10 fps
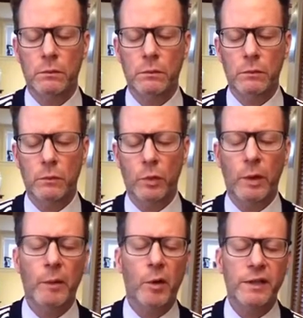What do I
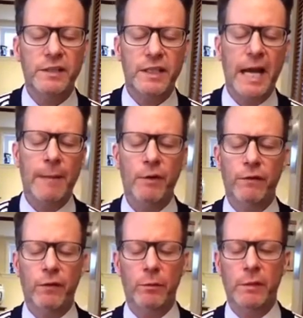want to see happen
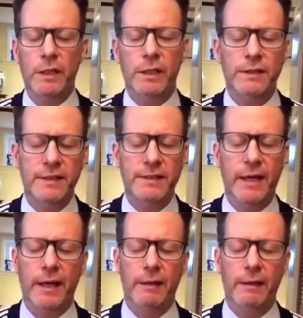for me today?